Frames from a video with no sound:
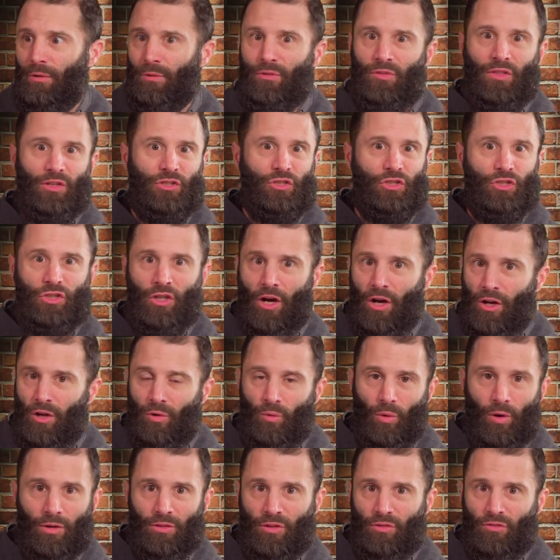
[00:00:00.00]
with the junk
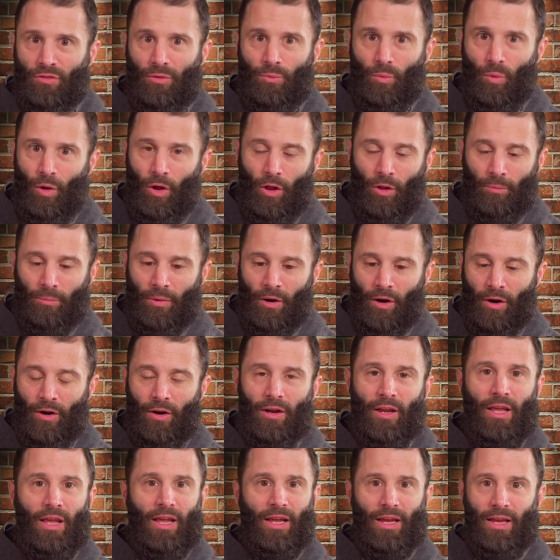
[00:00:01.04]
ones from Walmart,
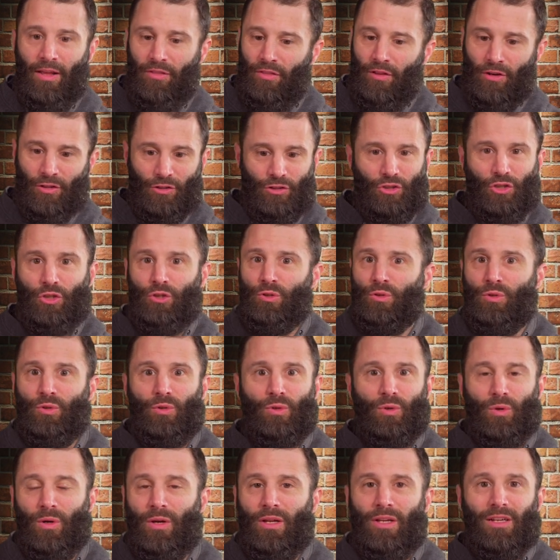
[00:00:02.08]
and they're
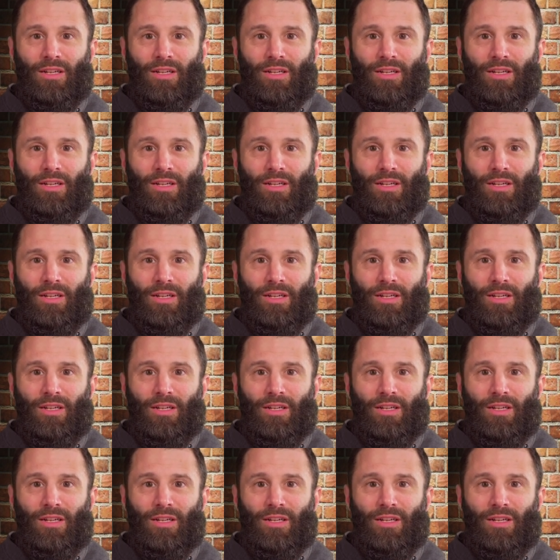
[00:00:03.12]
too...